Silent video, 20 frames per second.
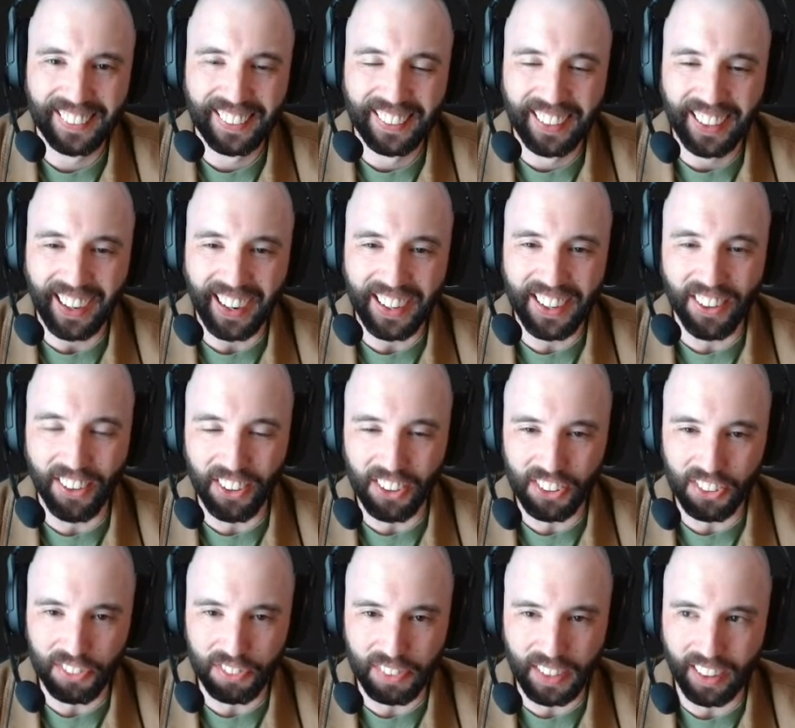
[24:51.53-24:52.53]
I know it is
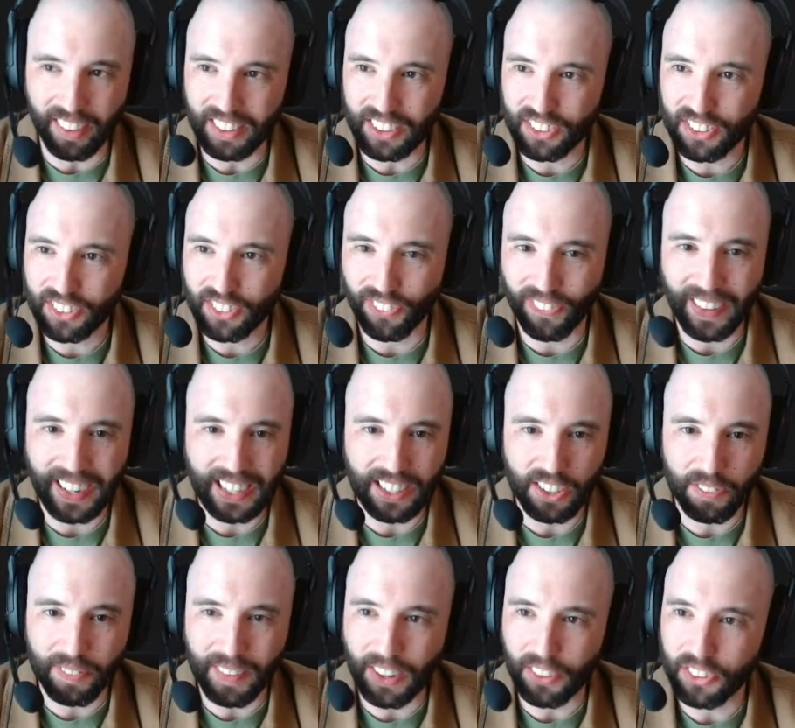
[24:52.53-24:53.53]
a very
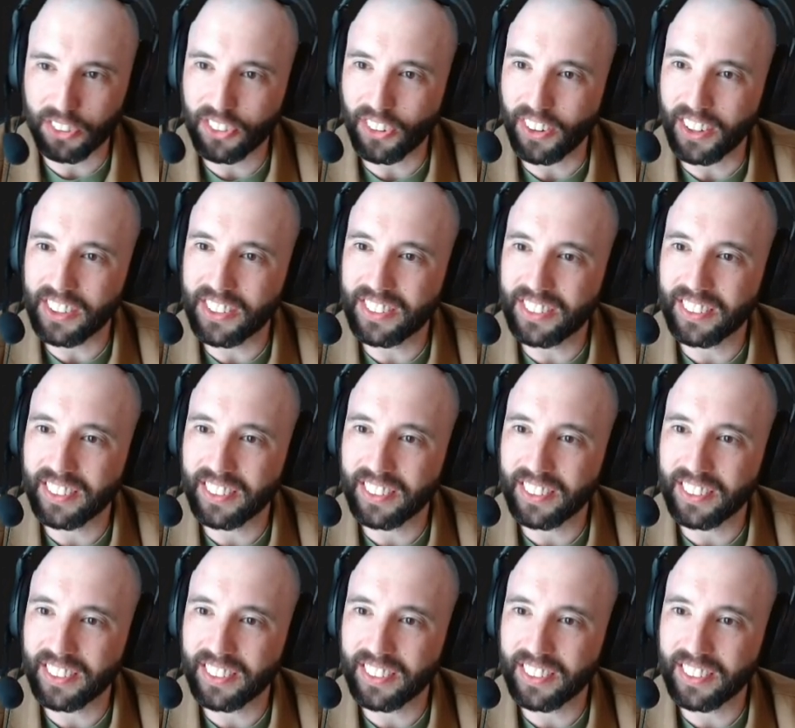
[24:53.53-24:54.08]
strange mouse choice.